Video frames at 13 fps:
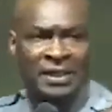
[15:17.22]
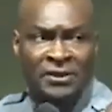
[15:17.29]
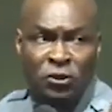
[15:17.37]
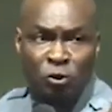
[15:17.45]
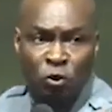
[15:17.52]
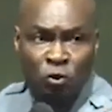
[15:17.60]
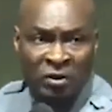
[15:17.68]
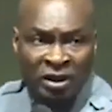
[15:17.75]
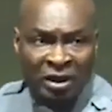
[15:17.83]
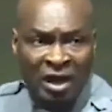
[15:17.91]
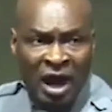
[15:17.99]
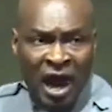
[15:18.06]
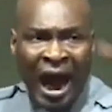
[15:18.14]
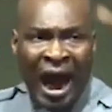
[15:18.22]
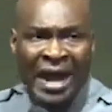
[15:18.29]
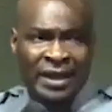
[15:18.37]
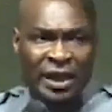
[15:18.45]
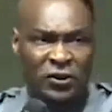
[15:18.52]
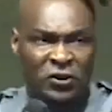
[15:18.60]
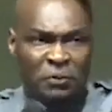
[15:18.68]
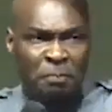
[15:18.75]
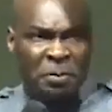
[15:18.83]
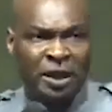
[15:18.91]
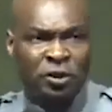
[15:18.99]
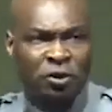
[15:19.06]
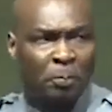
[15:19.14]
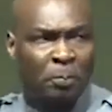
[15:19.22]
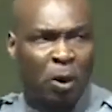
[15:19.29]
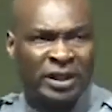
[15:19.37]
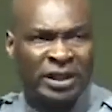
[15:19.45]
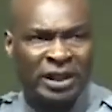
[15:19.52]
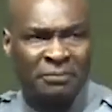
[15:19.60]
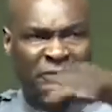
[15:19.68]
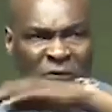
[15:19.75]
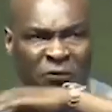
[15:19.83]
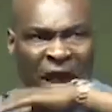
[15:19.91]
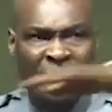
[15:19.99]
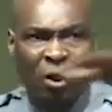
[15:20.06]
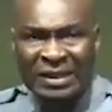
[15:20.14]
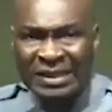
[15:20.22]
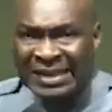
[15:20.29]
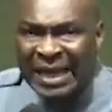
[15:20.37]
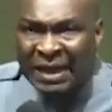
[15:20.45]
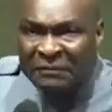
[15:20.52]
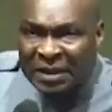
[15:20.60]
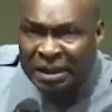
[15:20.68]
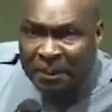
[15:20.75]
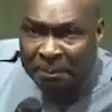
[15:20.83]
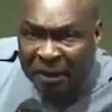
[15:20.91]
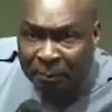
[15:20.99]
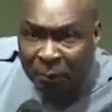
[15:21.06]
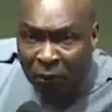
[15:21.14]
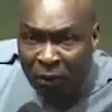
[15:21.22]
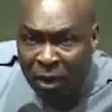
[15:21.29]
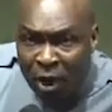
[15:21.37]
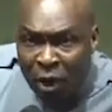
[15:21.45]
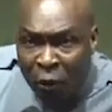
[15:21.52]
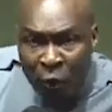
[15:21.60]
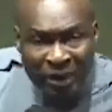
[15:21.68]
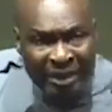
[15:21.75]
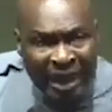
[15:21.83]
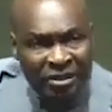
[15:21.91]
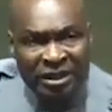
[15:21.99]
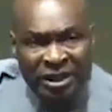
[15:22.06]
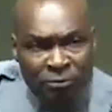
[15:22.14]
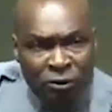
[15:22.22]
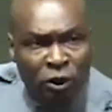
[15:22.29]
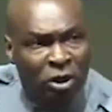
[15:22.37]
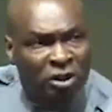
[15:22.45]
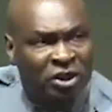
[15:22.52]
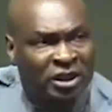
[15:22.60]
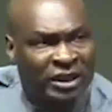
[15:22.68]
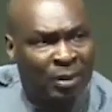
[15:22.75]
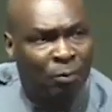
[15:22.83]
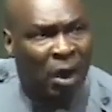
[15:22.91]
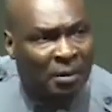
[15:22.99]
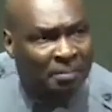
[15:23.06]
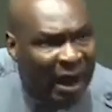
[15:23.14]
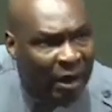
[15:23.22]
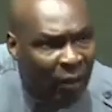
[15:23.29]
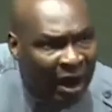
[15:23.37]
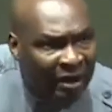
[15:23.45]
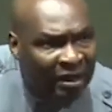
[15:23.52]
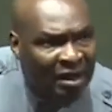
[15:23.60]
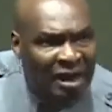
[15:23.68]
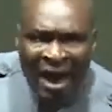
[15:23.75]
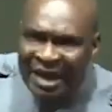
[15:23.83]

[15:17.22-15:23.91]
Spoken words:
he stood and the spirit upon him fell on 70 people without him touching them one by one.